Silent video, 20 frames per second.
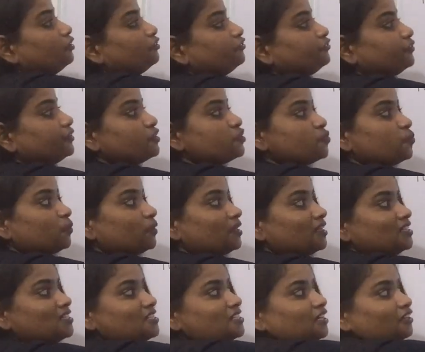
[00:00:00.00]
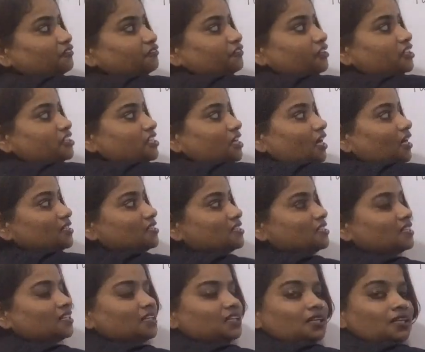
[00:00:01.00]
The first one is definite
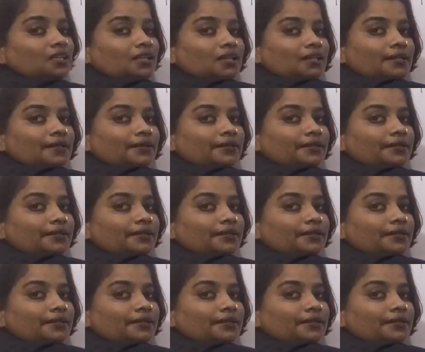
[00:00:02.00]
article